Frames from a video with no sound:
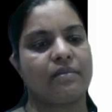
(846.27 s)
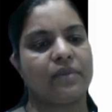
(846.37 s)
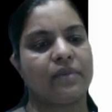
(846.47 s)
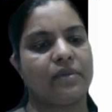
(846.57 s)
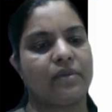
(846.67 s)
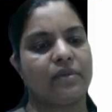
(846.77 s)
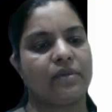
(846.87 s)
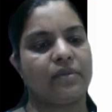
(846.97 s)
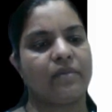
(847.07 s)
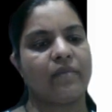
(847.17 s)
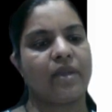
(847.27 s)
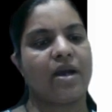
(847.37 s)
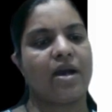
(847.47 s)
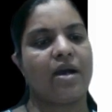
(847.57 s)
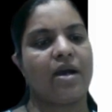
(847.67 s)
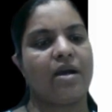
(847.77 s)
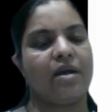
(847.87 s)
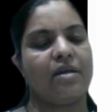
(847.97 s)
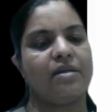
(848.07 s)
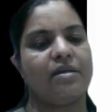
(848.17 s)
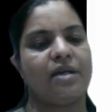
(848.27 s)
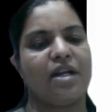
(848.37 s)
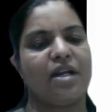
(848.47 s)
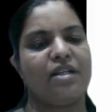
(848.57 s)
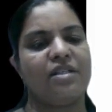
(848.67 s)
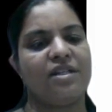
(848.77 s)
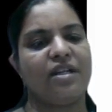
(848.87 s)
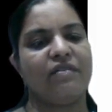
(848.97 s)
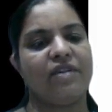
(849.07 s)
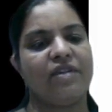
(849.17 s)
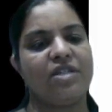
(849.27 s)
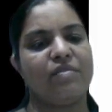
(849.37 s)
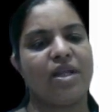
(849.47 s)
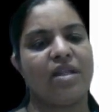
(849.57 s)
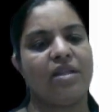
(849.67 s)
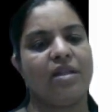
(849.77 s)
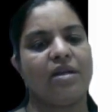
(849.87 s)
So, here, understanding which month